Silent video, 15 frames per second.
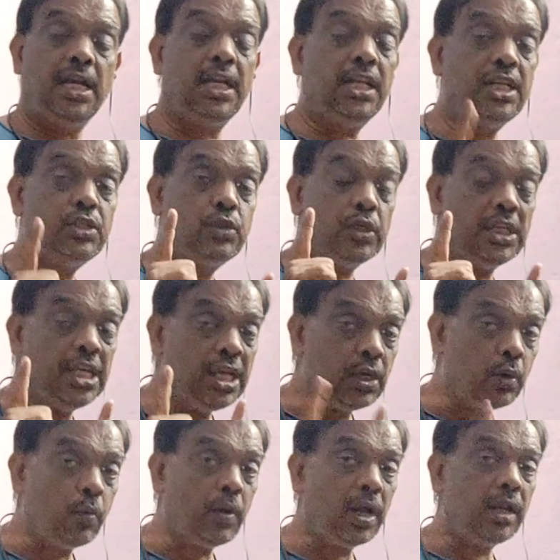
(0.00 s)
It is
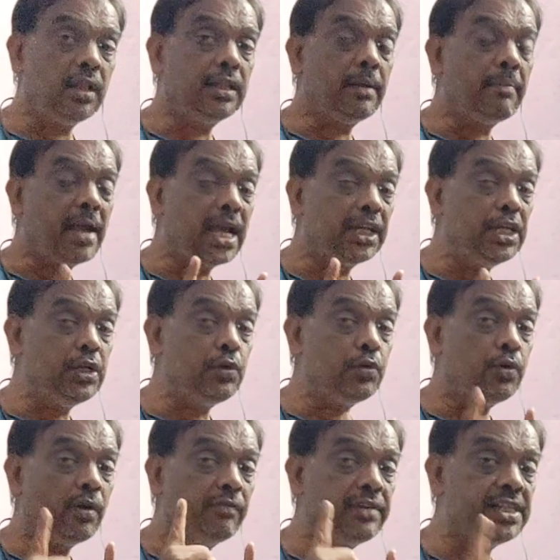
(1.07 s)
equal. The
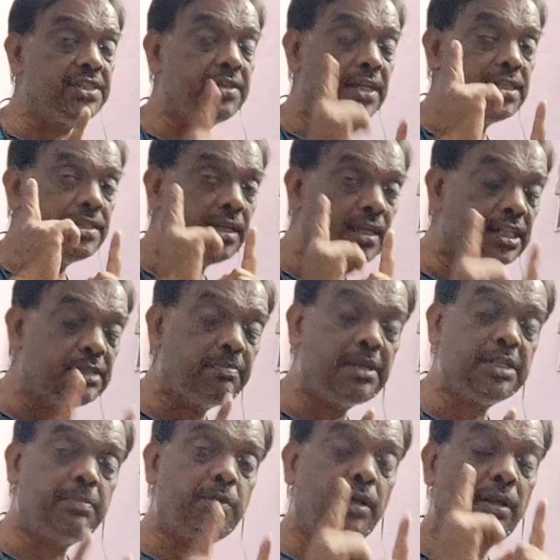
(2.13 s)
magnitude of distance and
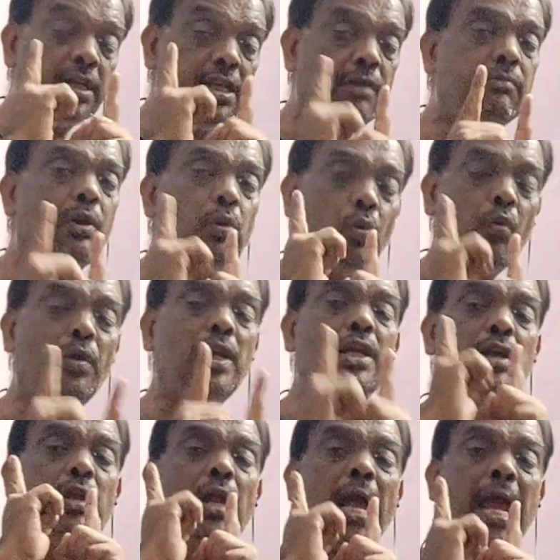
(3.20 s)
displacement are equal
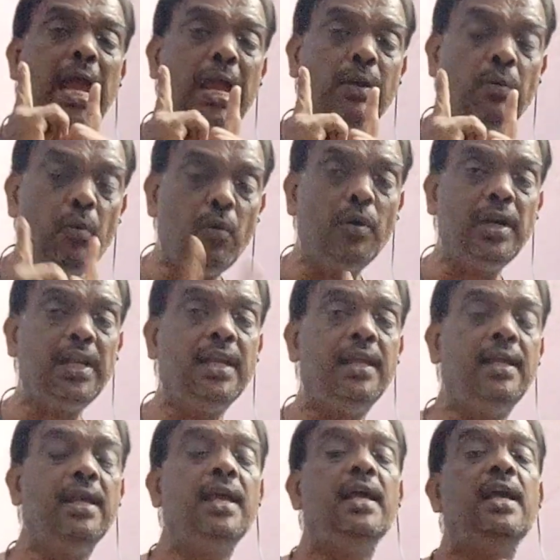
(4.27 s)
only and
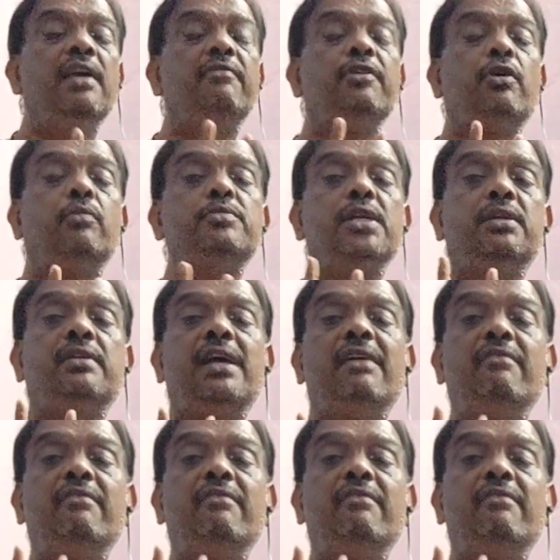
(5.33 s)
only if an object